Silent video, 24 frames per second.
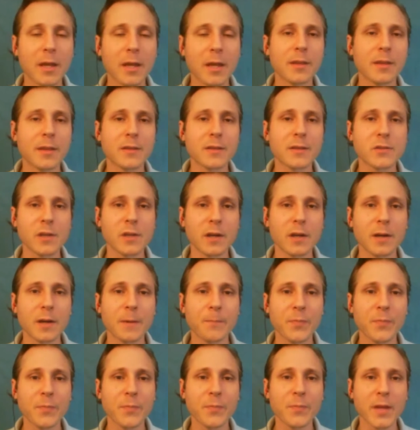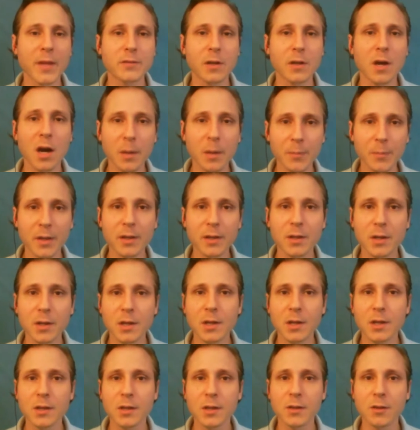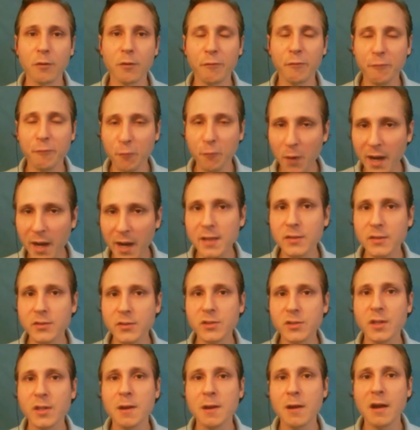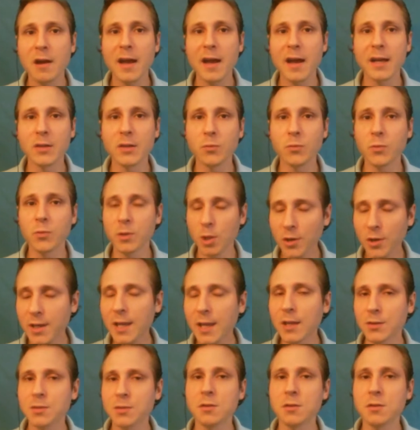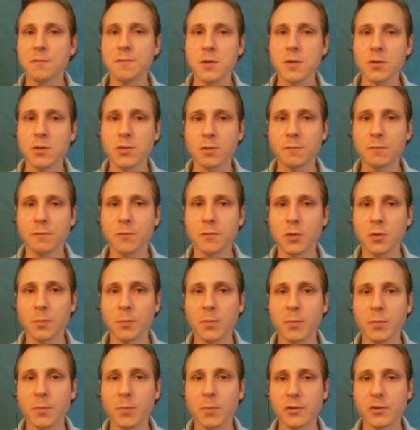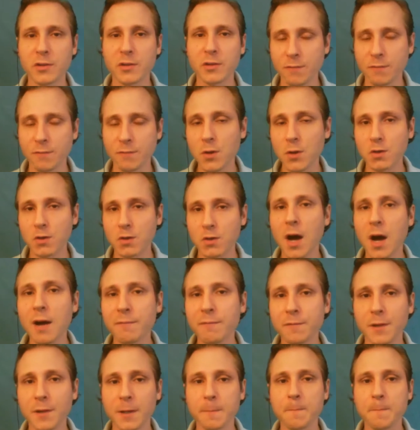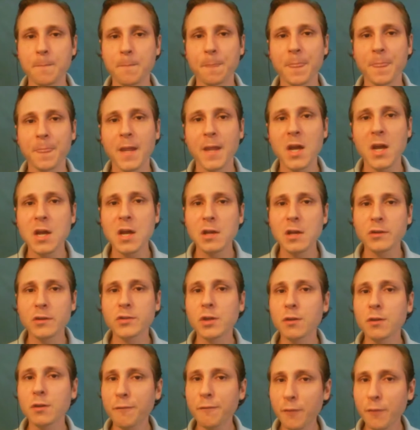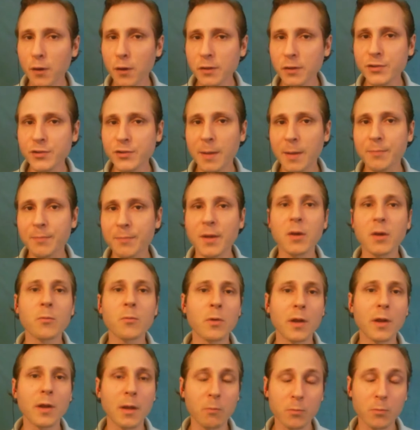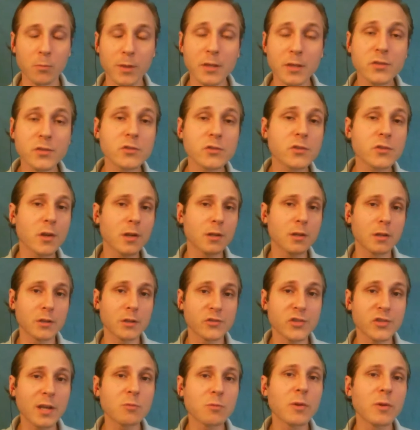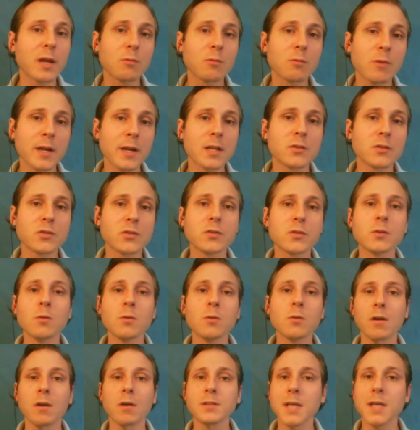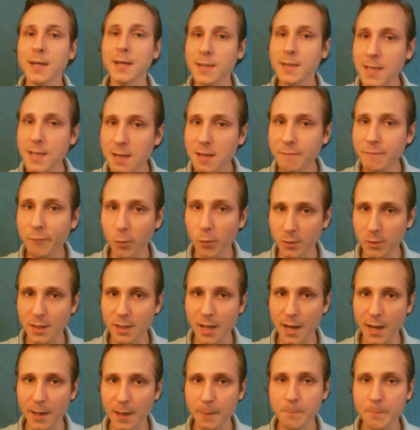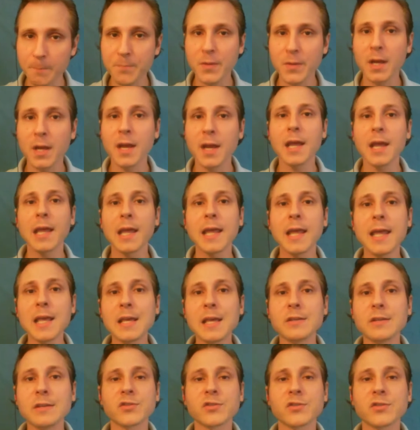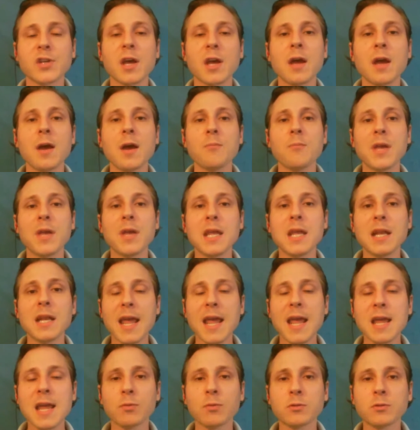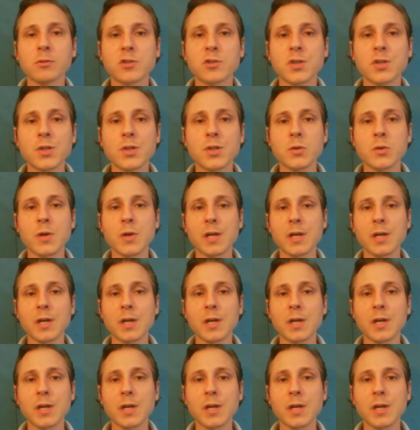That's a common phrase looking into the future for a person who doesn't feel confident. So the first step and this is going to segue right into our technique for today, is being able to